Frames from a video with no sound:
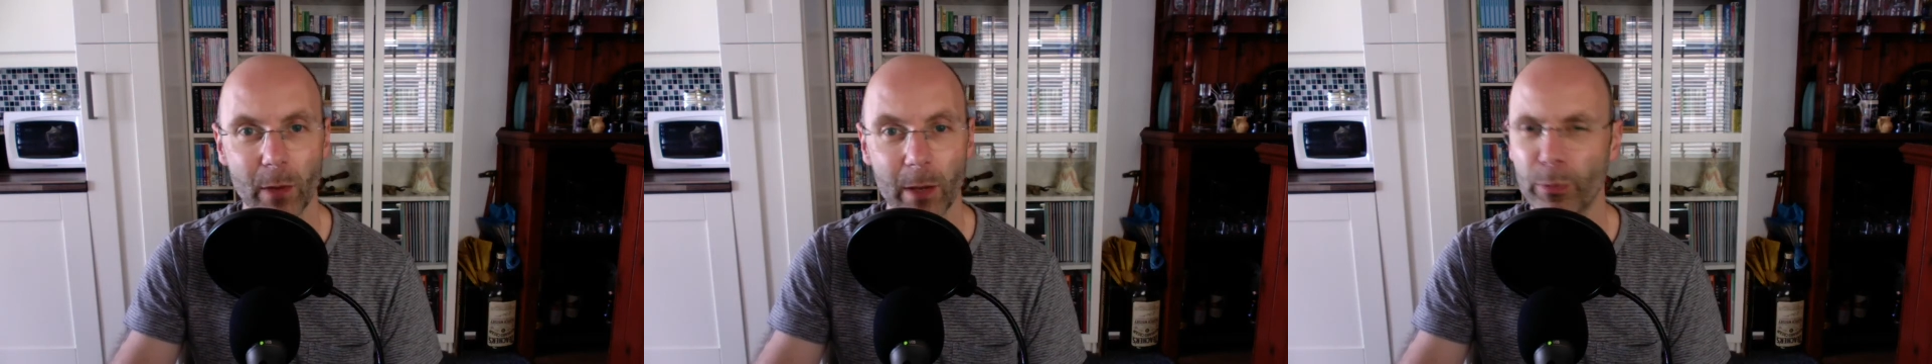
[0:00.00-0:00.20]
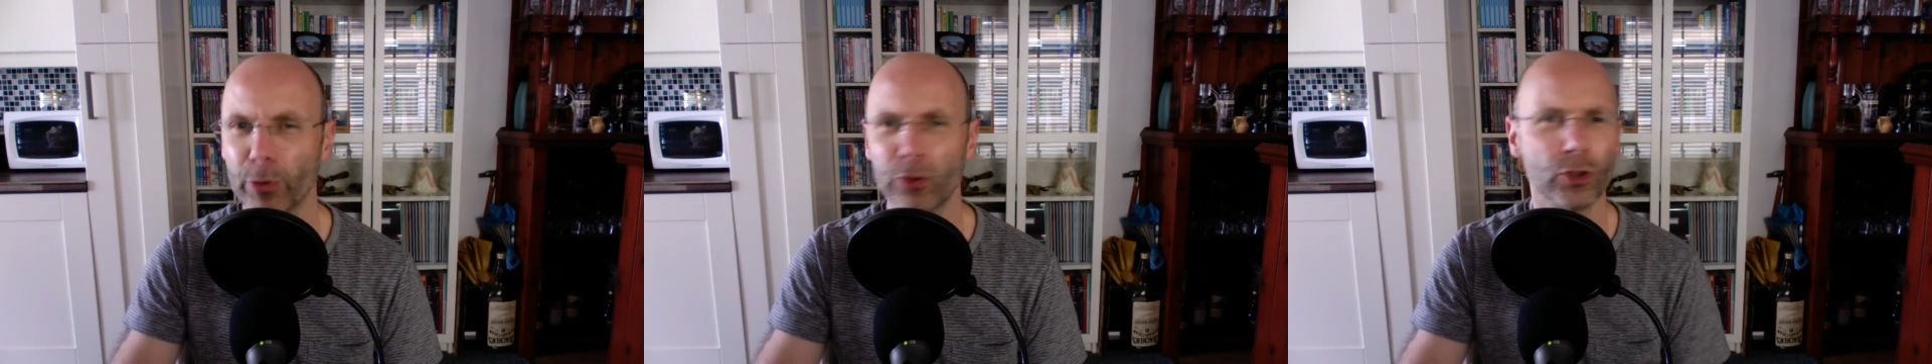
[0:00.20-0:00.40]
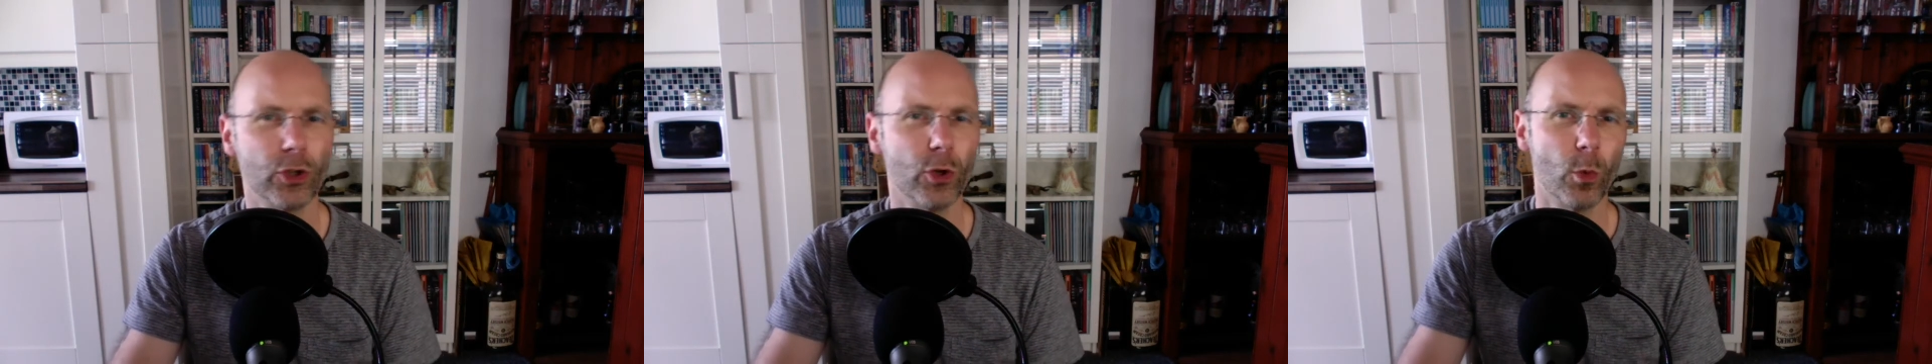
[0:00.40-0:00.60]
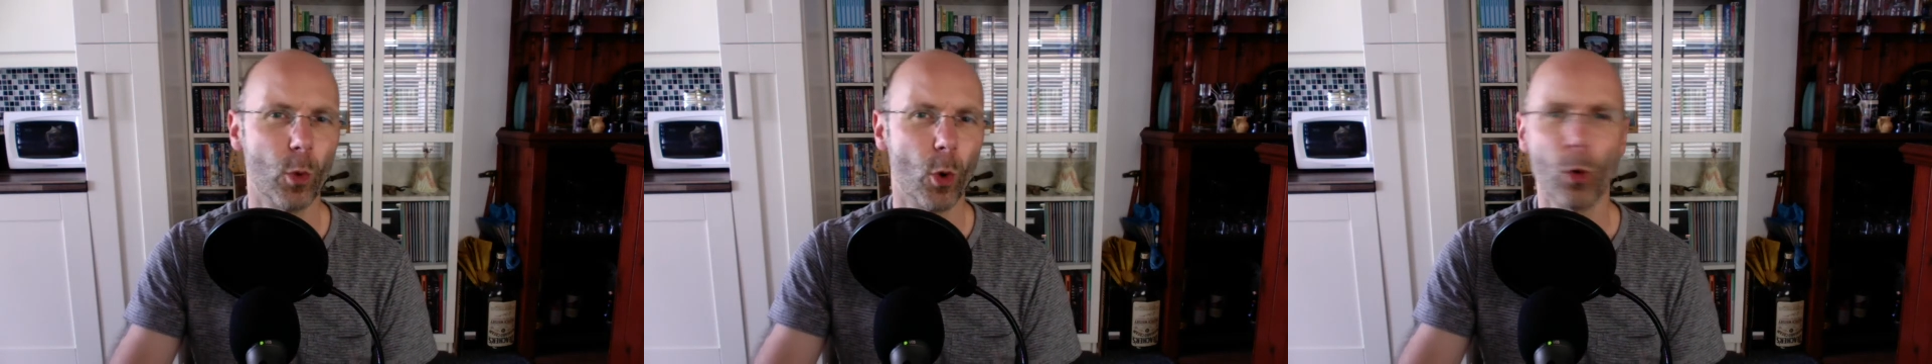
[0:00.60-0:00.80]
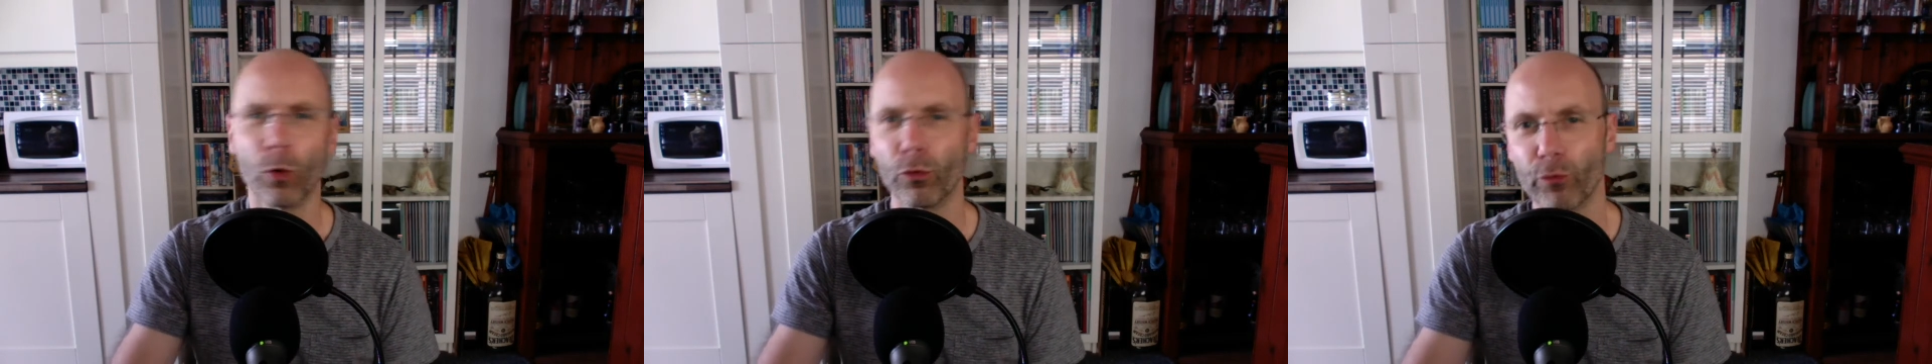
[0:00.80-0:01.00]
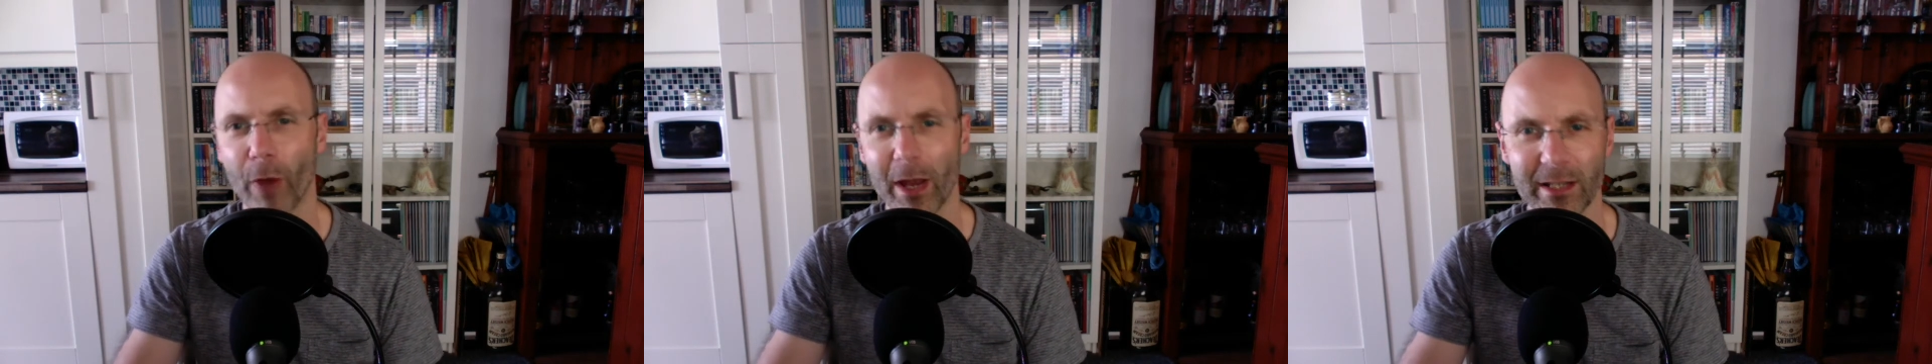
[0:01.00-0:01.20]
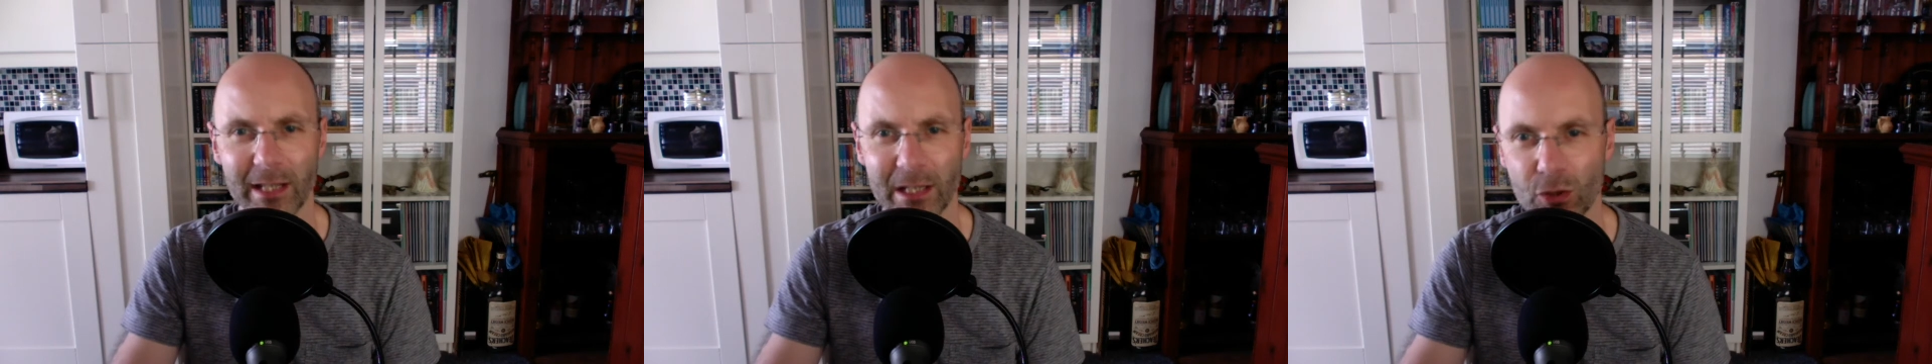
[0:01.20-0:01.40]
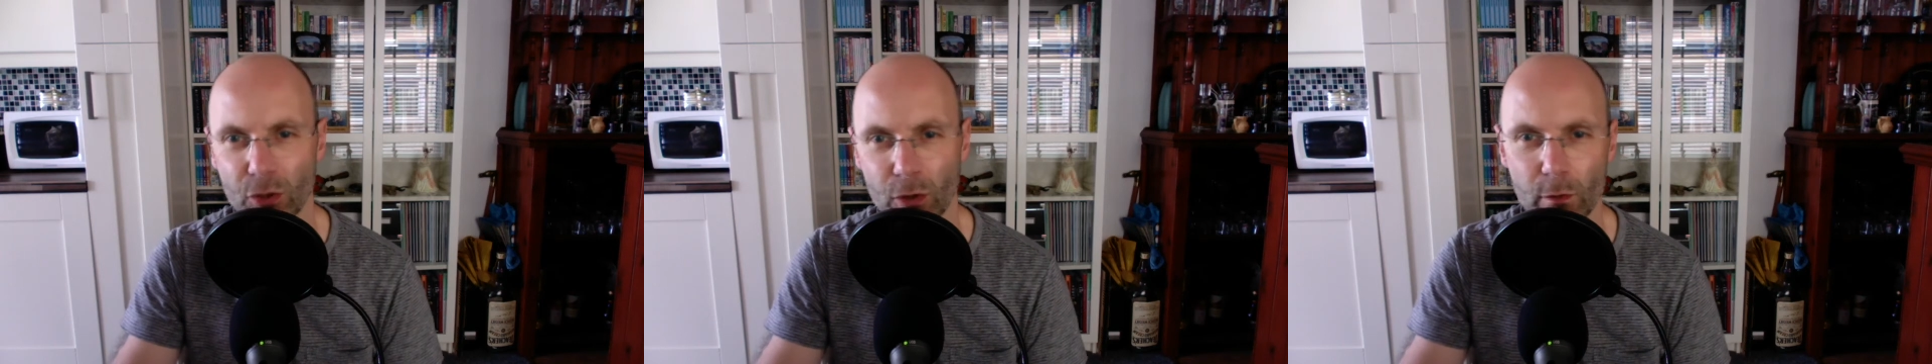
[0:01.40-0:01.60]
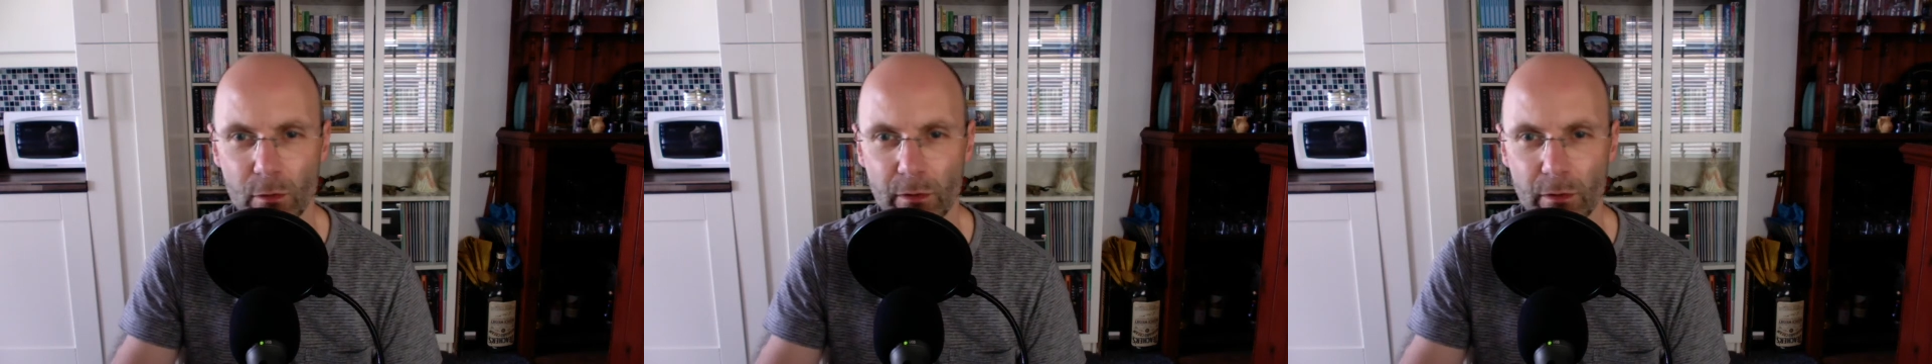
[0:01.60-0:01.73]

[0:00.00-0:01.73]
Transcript: But you already knew